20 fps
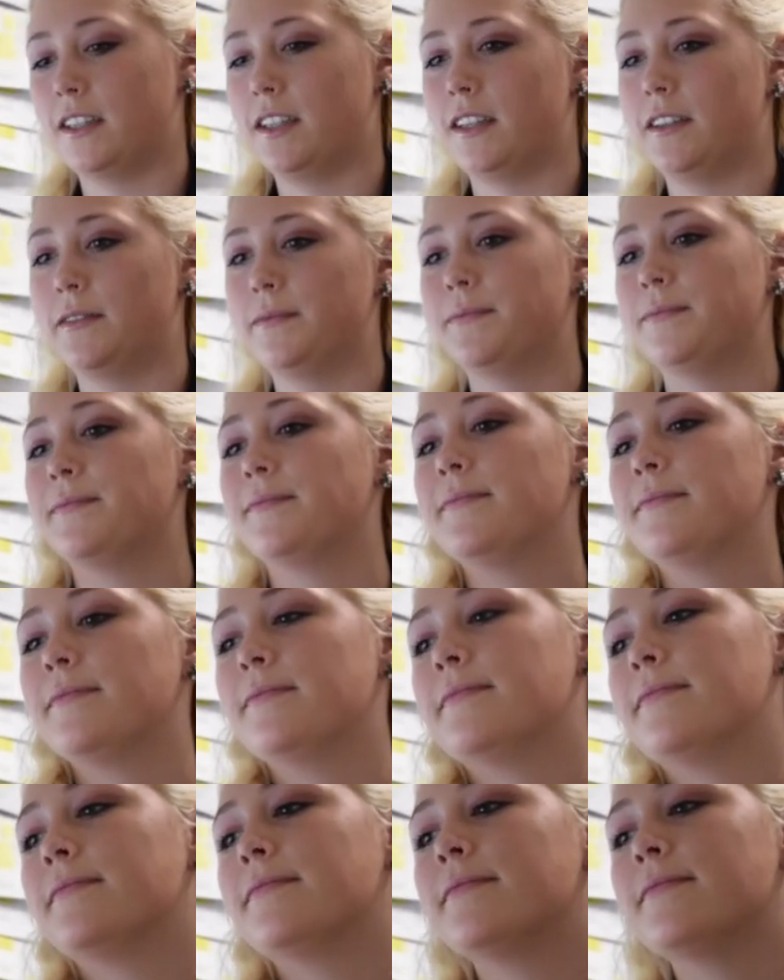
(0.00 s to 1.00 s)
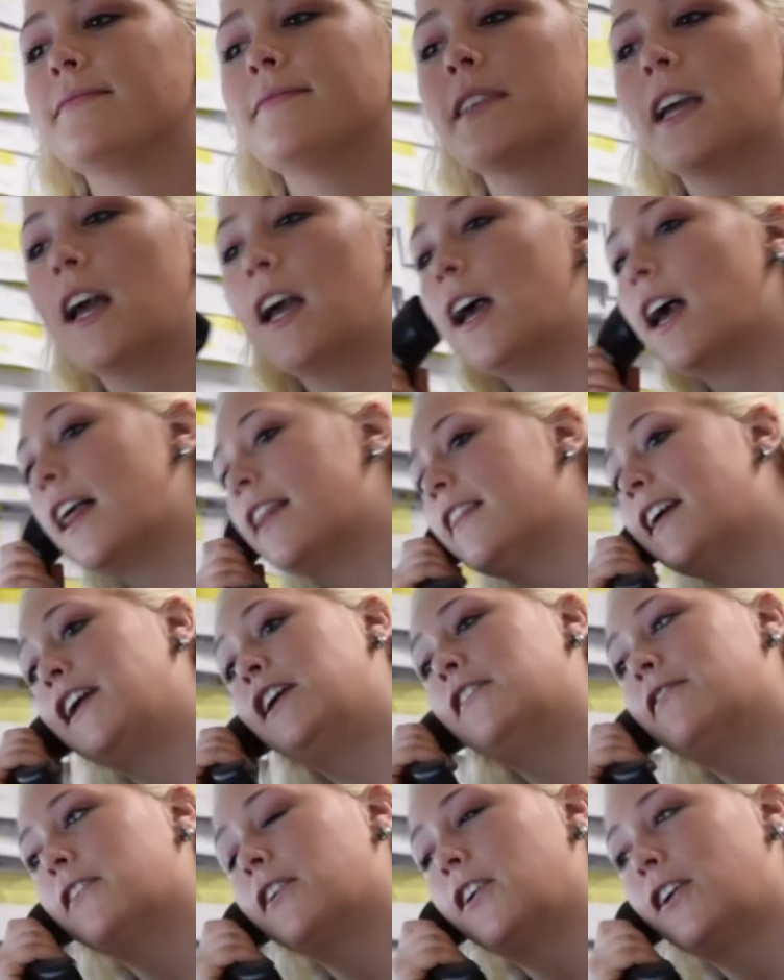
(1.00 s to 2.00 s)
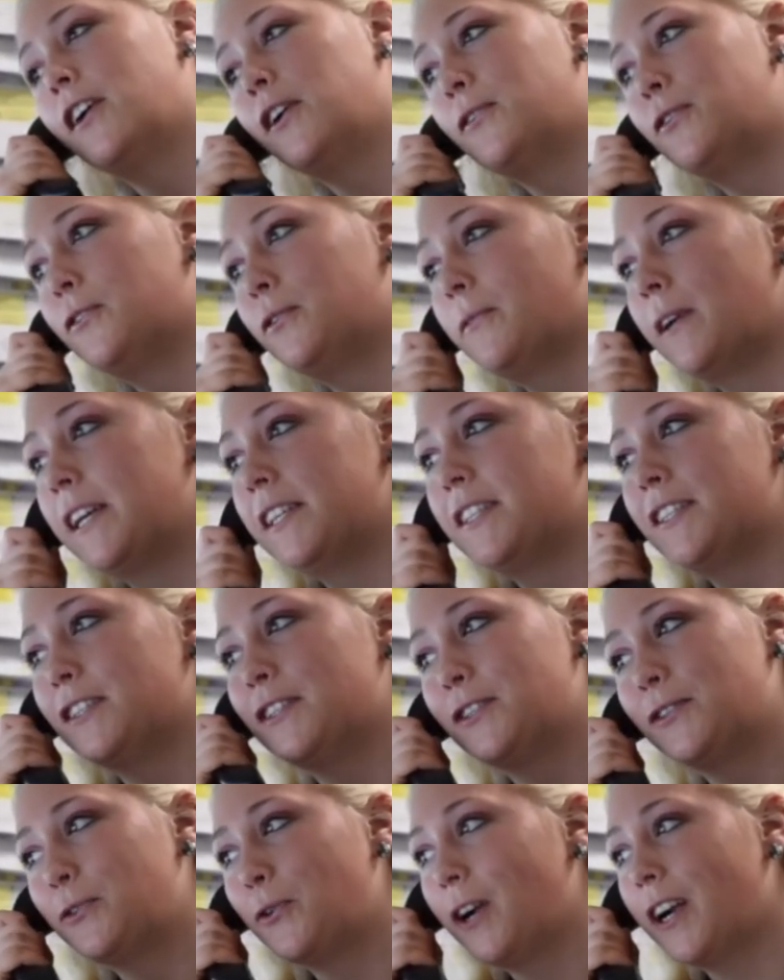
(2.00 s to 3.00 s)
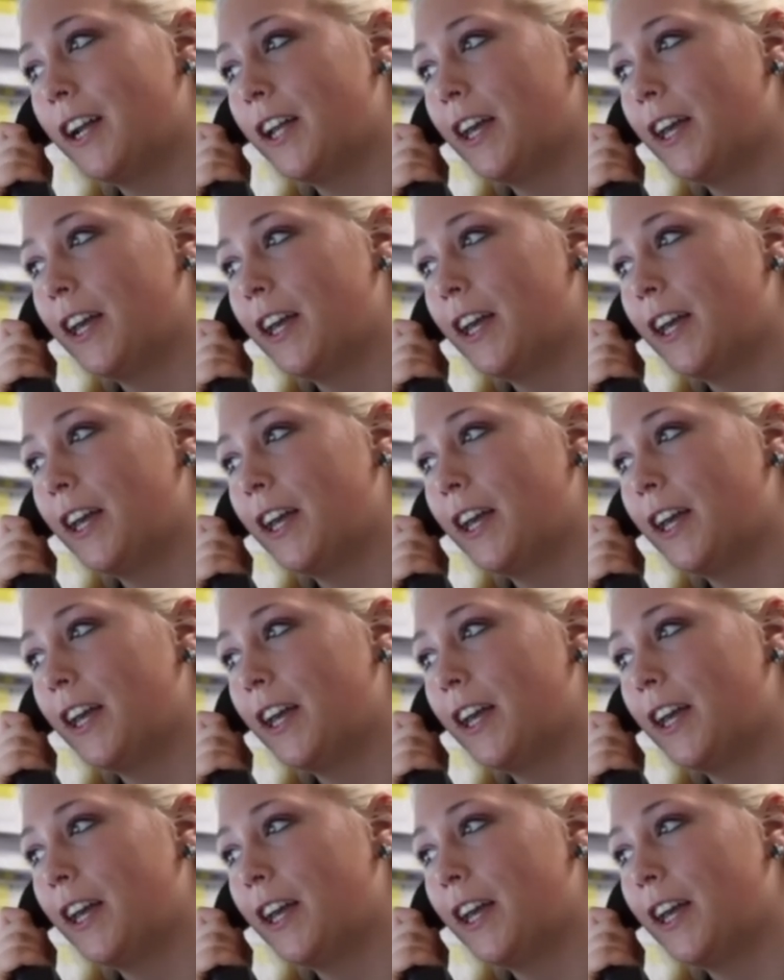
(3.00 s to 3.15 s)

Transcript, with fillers: One day, when you are ready to sell your investment,